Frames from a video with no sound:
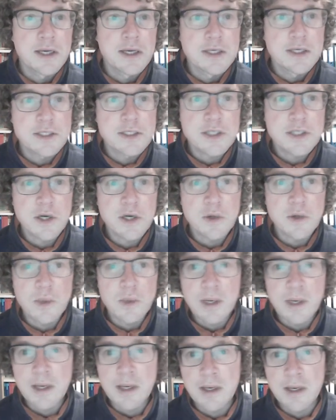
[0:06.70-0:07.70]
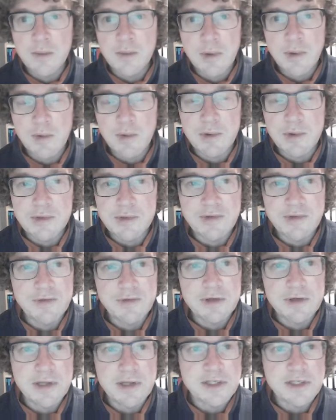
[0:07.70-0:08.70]
So what we've
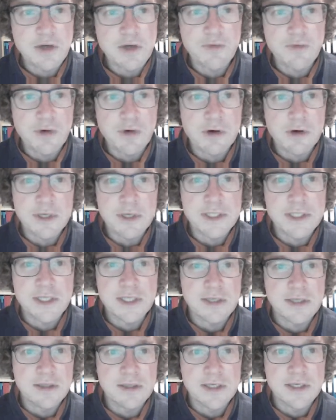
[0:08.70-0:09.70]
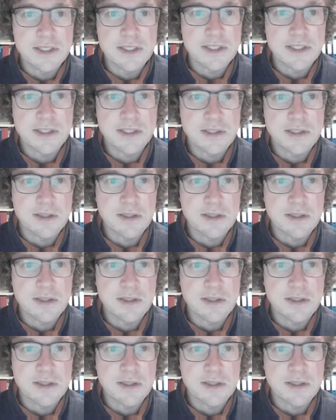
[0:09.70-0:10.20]
looked at so far is that this